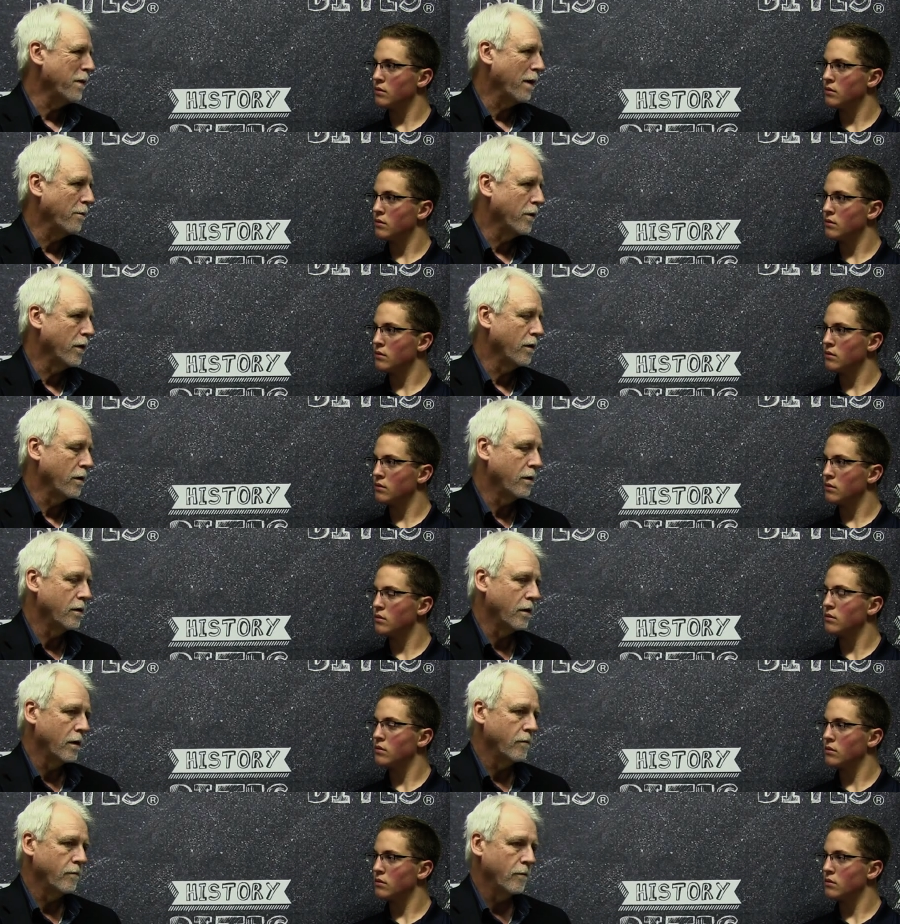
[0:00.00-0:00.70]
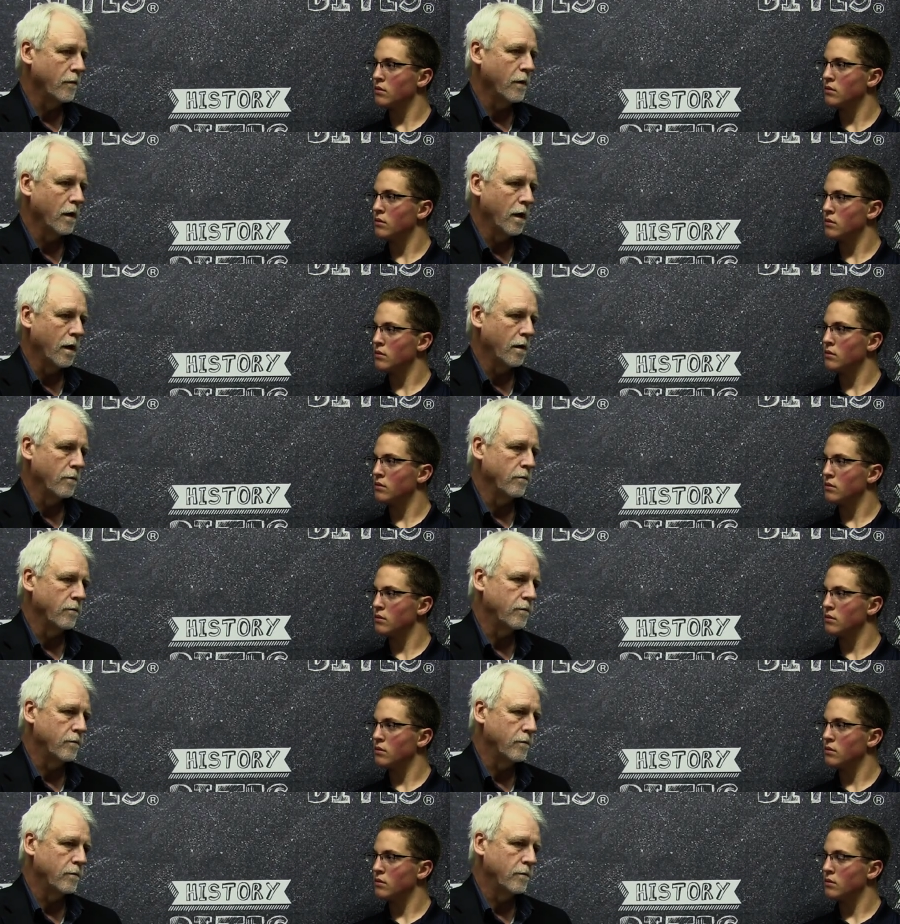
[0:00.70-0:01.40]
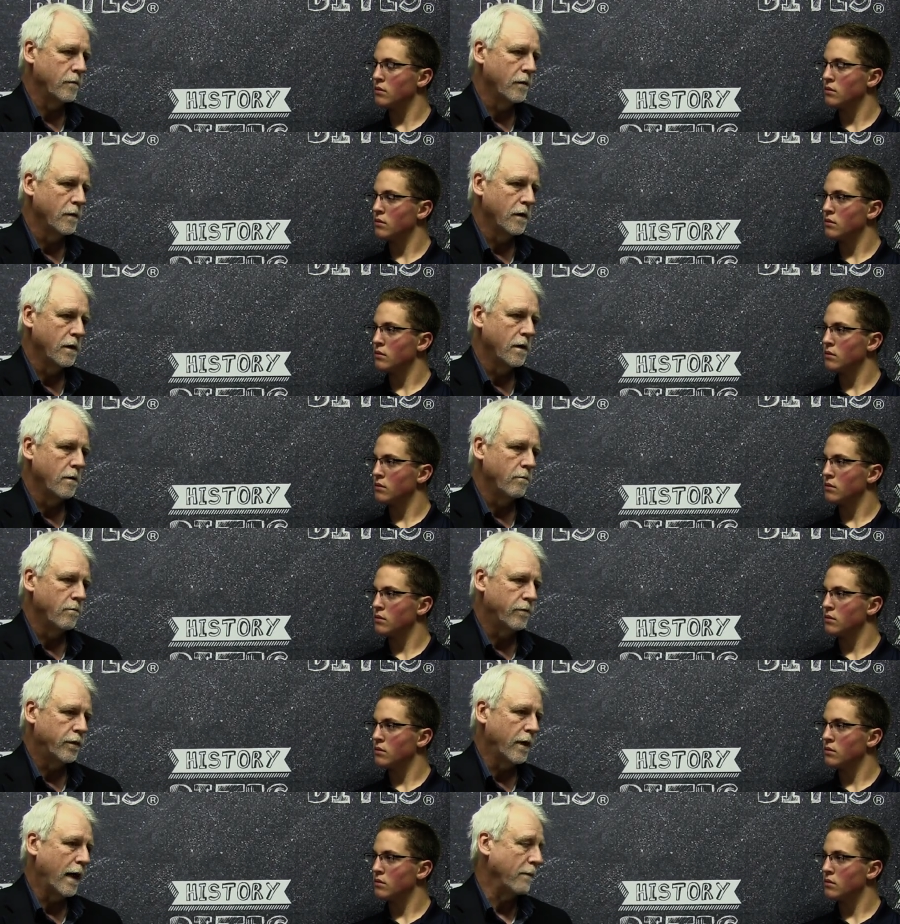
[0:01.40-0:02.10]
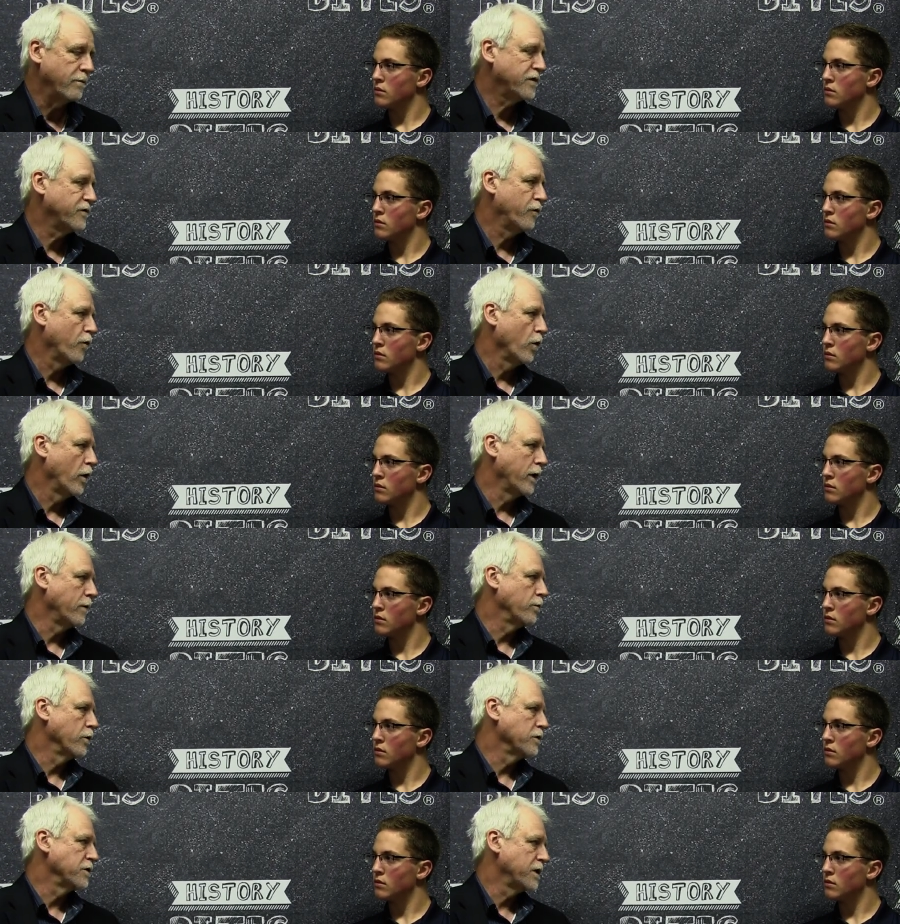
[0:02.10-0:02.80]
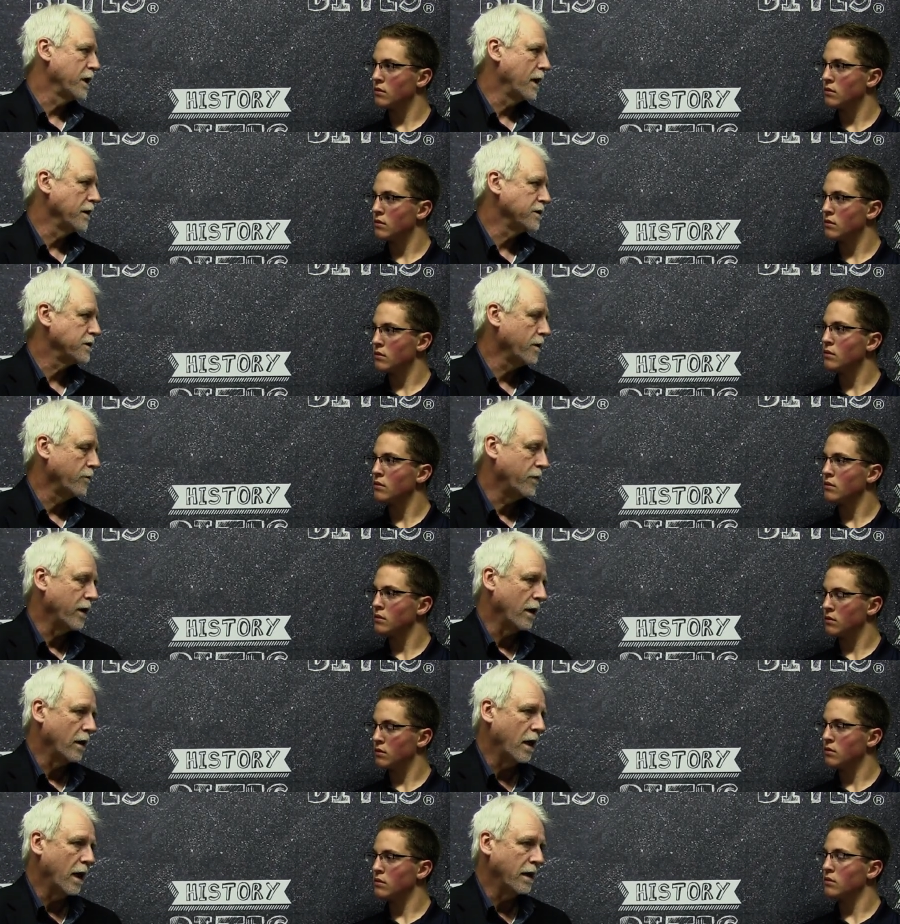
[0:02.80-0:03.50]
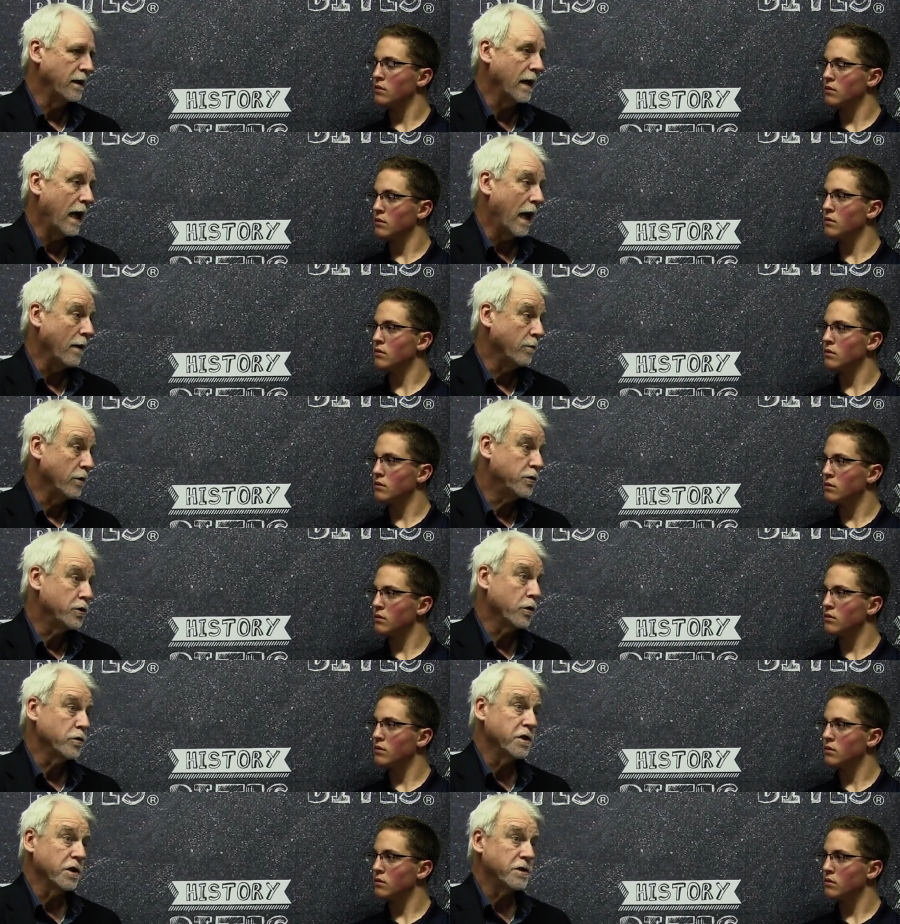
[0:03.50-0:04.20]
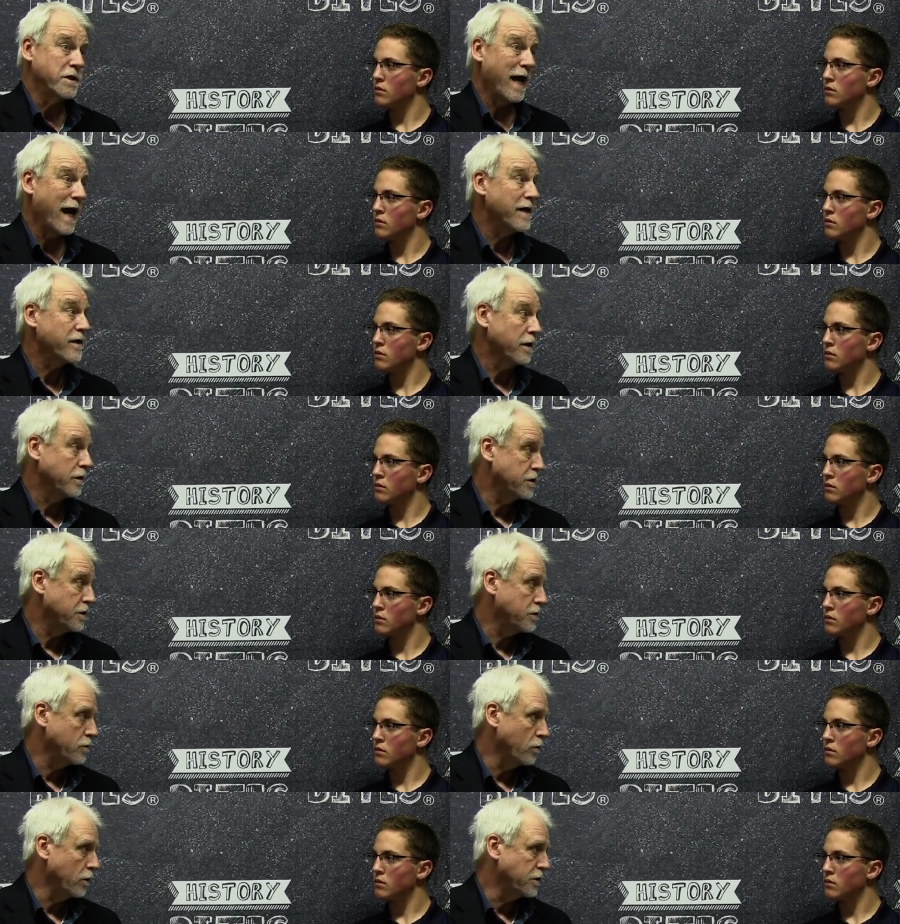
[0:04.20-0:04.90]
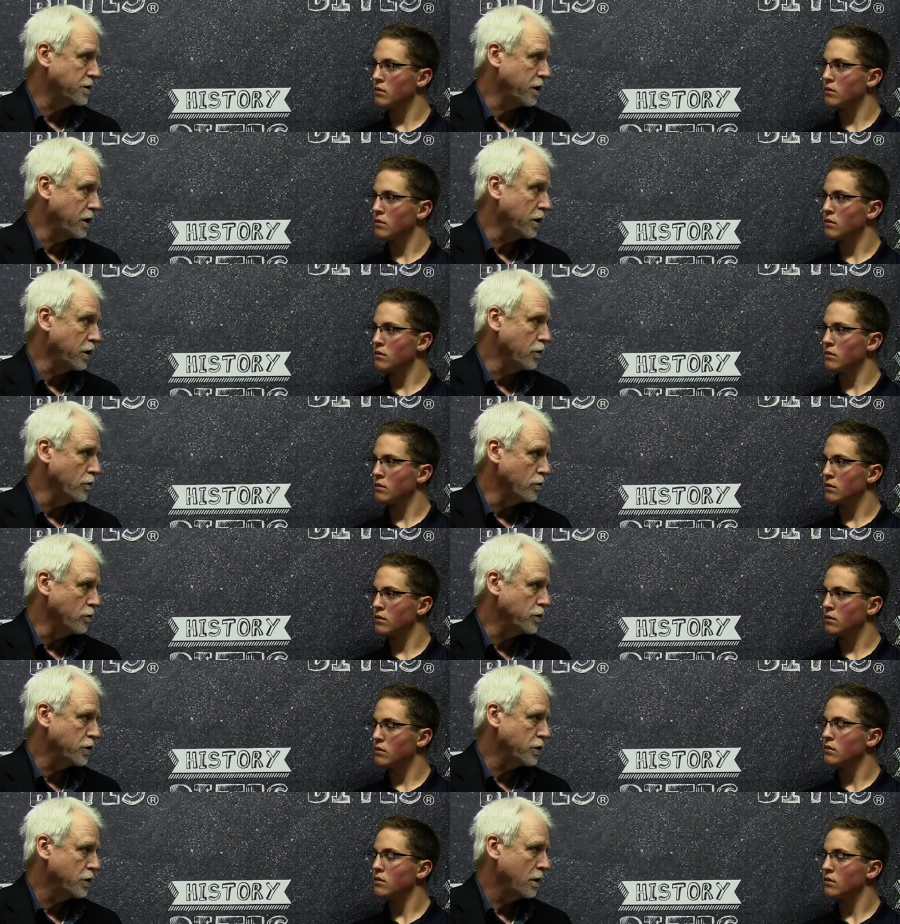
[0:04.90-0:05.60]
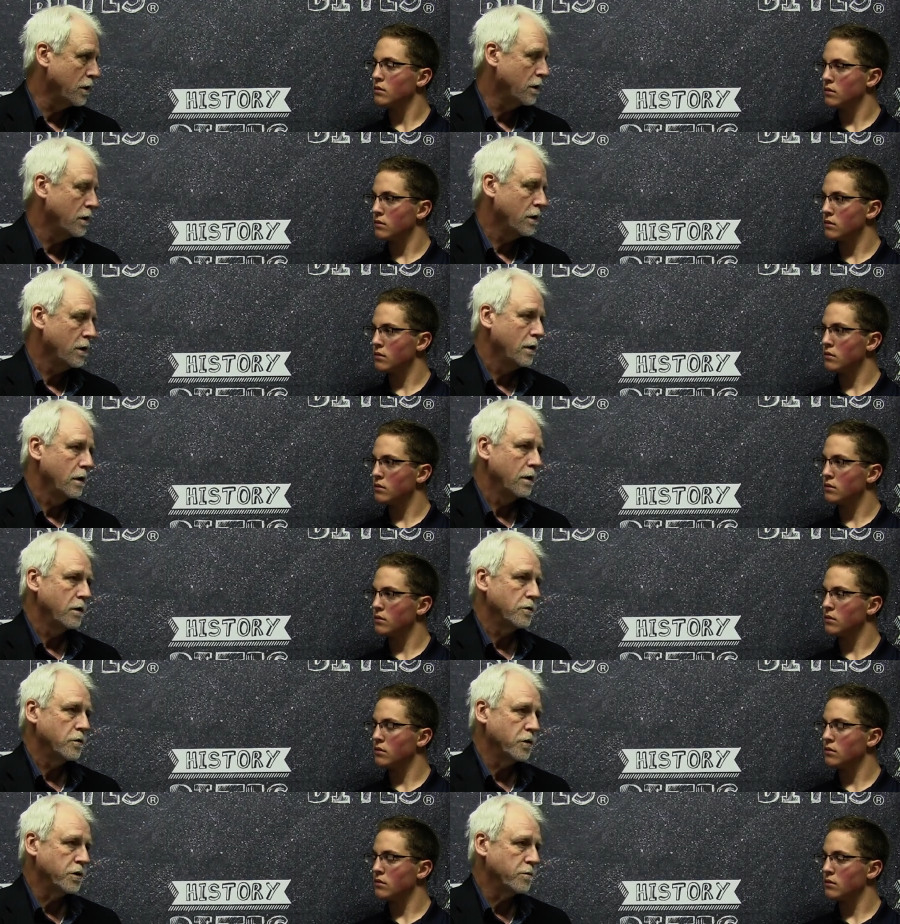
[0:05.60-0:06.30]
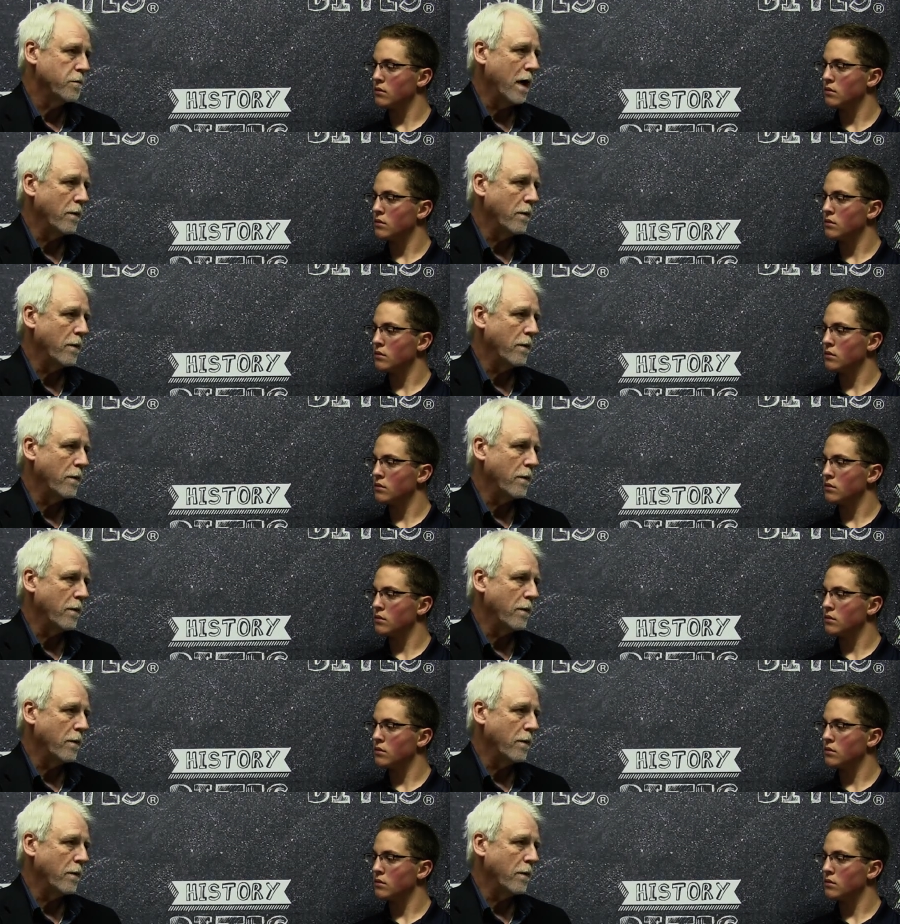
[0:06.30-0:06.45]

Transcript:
Speaker 1: member, um, perhaps forty percent, something like that. But church attendance was huge. Church